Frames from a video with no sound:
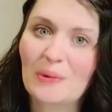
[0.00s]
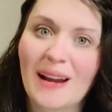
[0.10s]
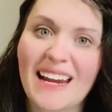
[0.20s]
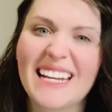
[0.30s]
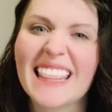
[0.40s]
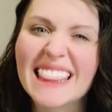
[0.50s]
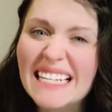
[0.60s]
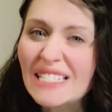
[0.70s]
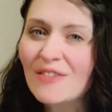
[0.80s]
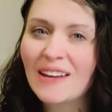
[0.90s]
Alright,
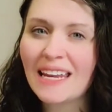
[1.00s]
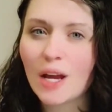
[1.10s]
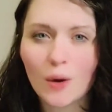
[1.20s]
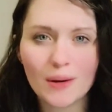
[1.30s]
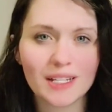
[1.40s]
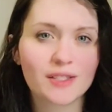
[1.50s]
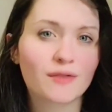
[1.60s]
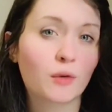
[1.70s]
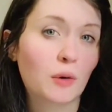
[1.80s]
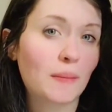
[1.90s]
this video is
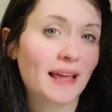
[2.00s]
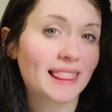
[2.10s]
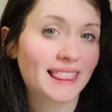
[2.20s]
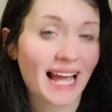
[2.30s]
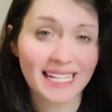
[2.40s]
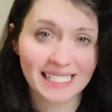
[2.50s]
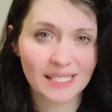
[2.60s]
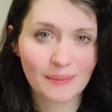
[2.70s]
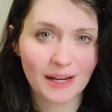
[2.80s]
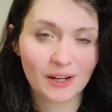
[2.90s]
for my Latin
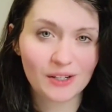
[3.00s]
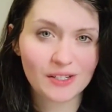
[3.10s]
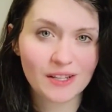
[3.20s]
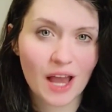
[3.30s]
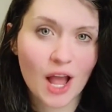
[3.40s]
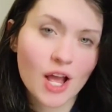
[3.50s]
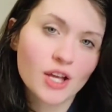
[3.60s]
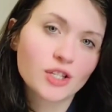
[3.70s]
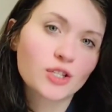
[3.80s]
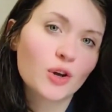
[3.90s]
speakers.
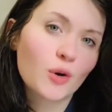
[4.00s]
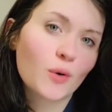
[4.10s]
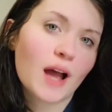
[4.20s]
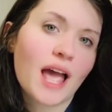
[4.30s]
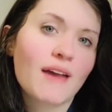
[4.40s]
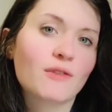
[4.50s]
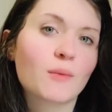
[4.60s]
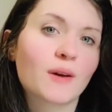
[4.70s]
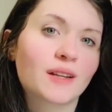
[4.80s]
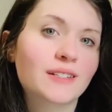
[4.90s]
So
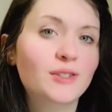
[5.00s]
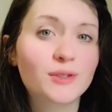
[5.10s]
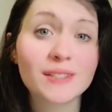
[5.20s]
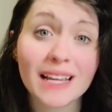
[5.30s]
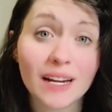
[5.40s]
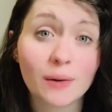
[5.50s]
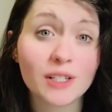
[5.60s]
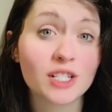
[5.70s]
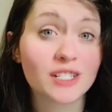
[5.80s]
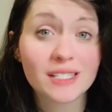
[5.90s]
everyone whose
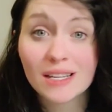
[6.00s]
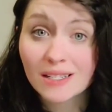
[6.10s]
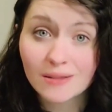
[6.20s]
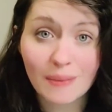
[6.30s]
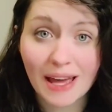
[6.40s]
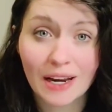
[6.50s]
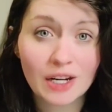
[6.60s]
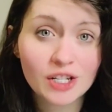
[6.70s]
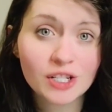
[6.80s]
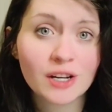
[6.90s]
language is
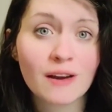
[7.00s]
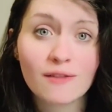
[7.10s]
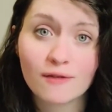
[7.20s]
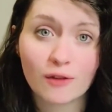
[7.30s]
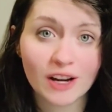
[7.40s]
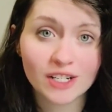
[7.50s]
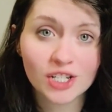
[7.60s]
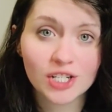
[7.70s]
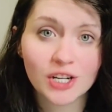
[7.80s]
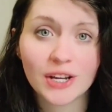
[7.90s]
Spanish,
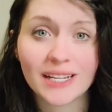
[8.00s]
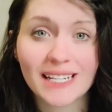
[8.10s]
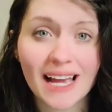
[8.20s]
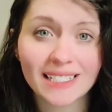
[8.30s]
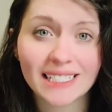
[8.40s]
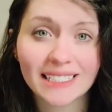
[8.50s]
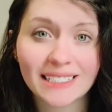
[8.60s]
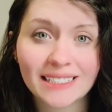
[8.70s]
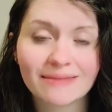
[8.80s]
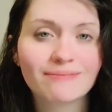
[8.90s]
French,
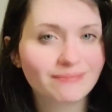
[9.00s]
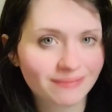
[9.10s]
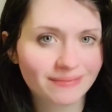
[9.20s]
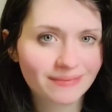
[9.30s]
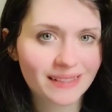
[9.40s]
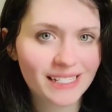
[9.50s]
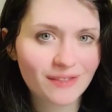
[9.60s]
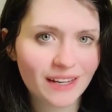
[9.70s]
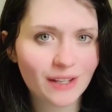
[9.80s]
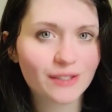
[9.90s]
Italian, this
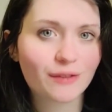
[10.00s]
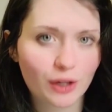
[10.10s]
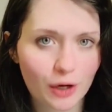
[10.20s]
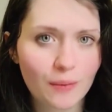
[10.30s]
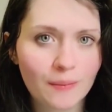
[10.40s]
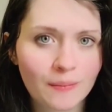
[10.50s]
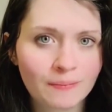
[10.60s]
video is for you.